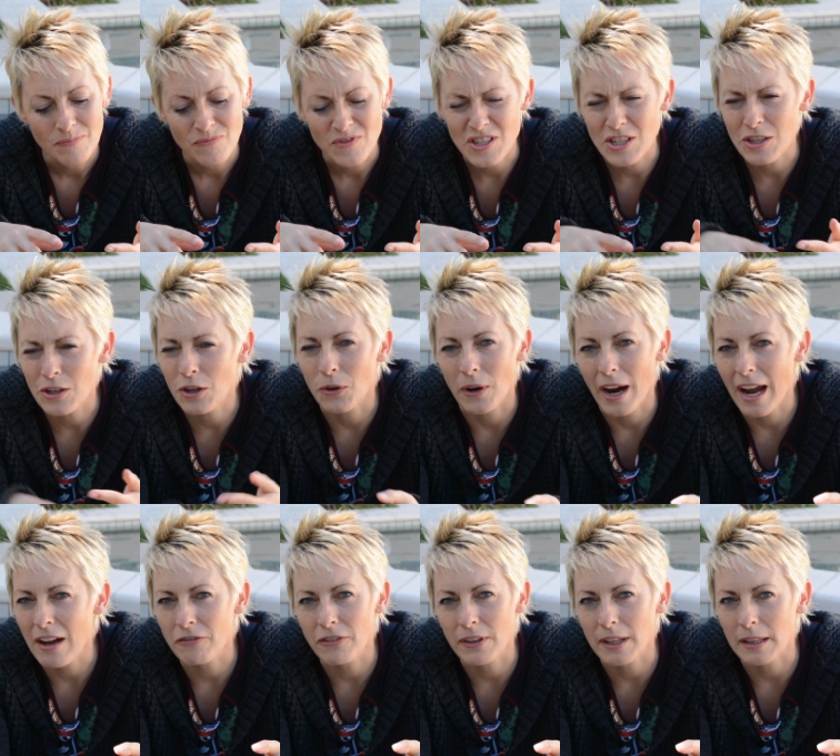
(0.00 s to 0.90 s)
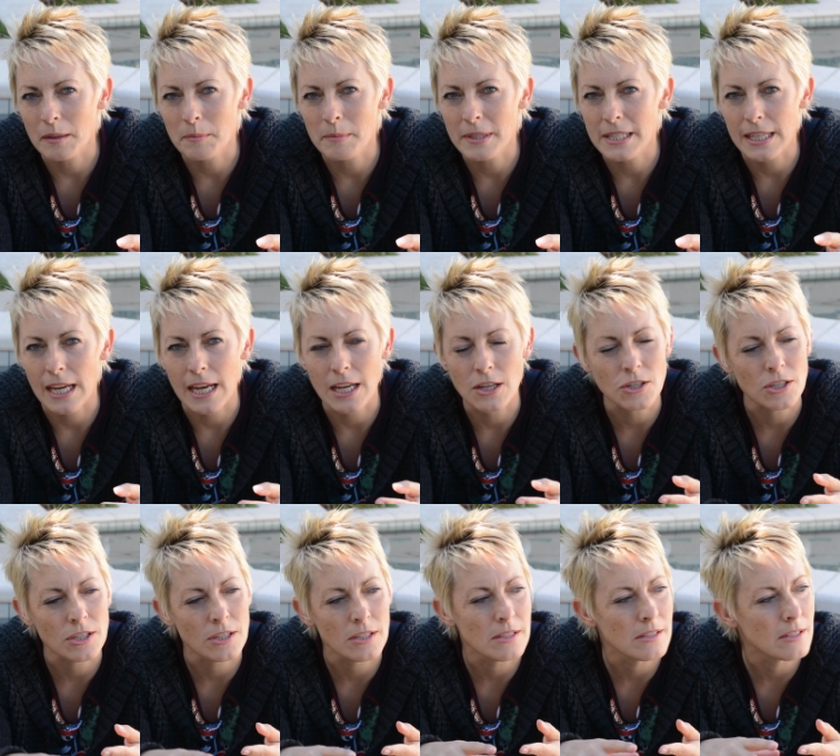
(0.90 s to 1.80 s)
geographic
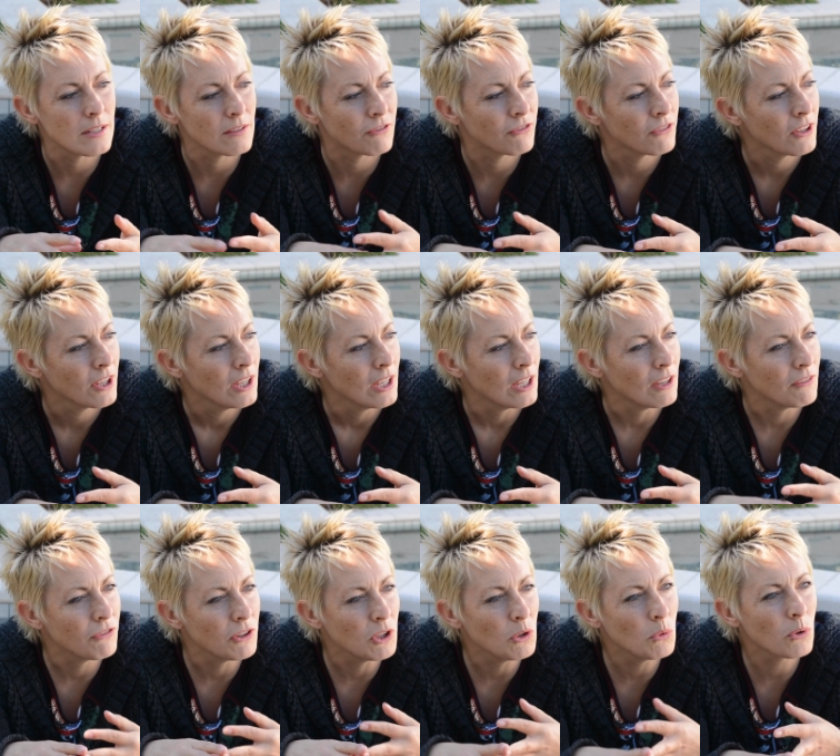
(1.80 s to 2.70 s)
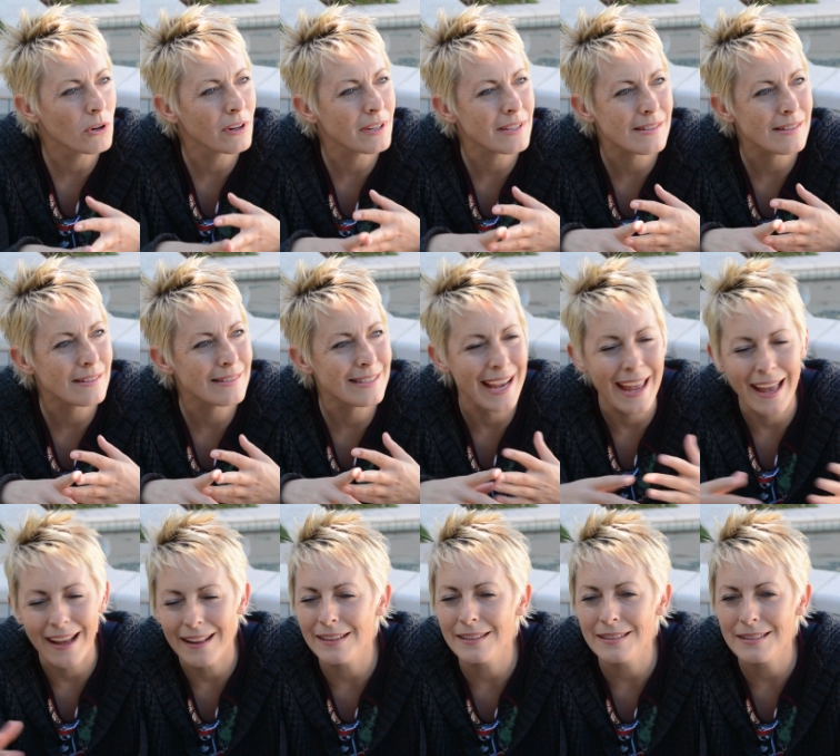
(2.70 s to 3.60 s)
limitations, if you were as
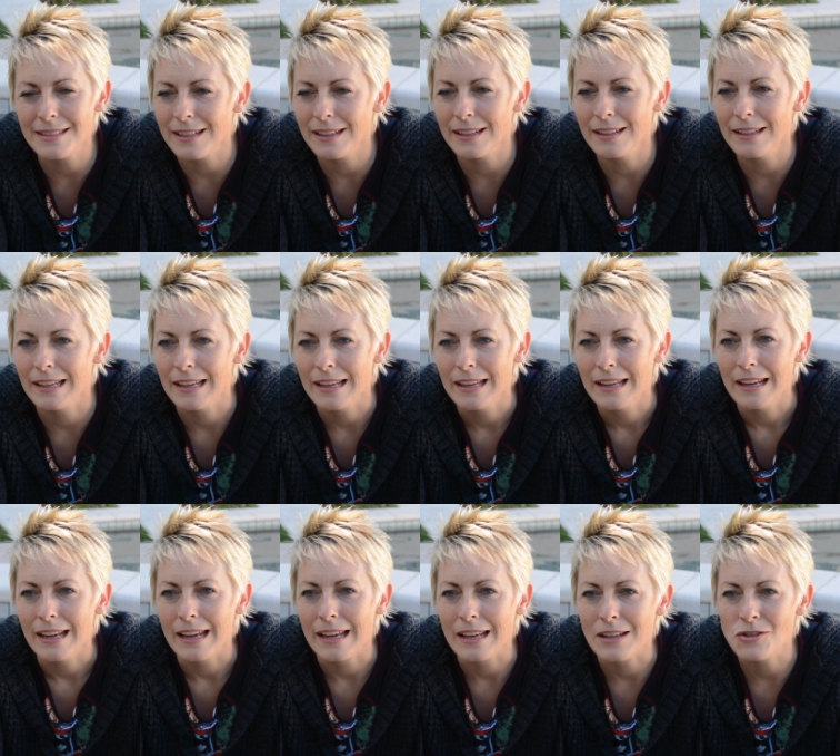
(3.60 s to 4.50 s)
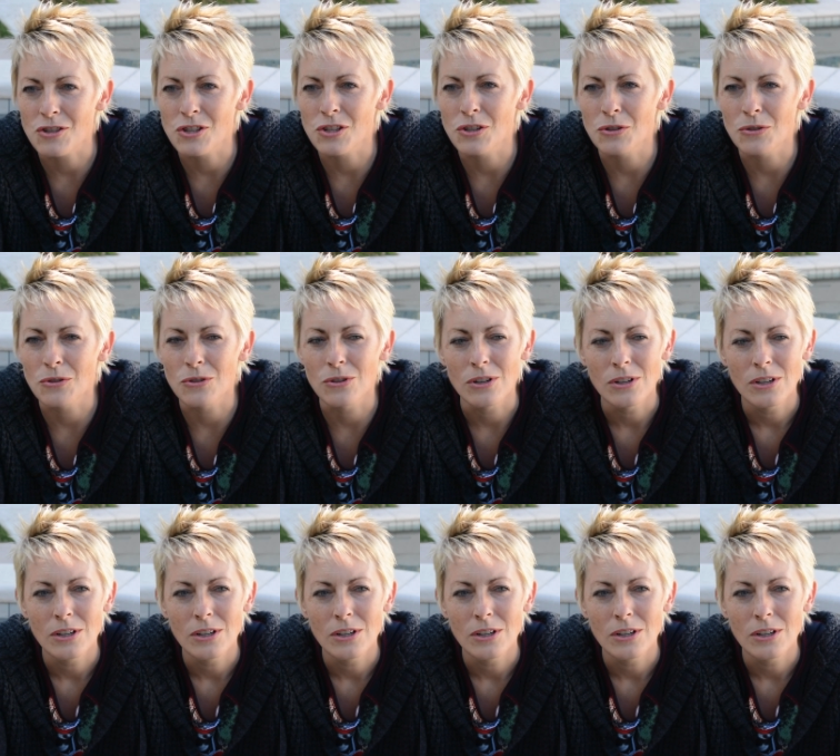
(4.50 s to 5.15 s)
talented as you